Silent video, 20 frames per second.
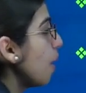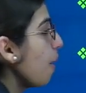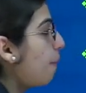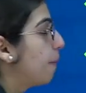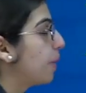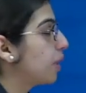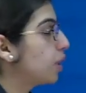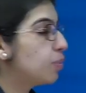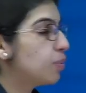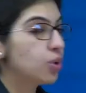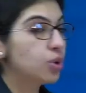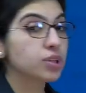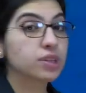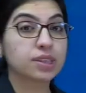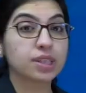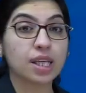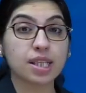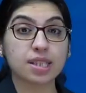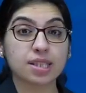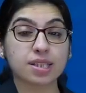But the most
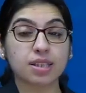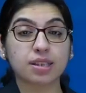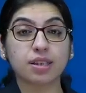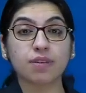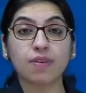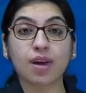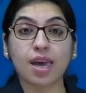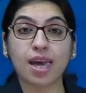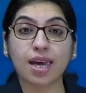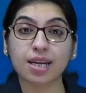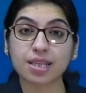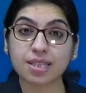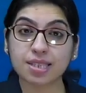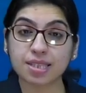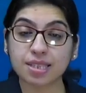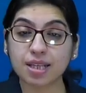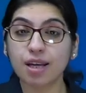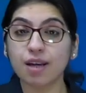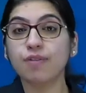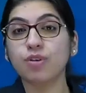sensitive
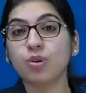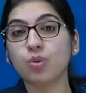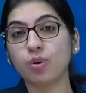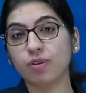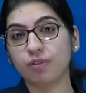X-ray view,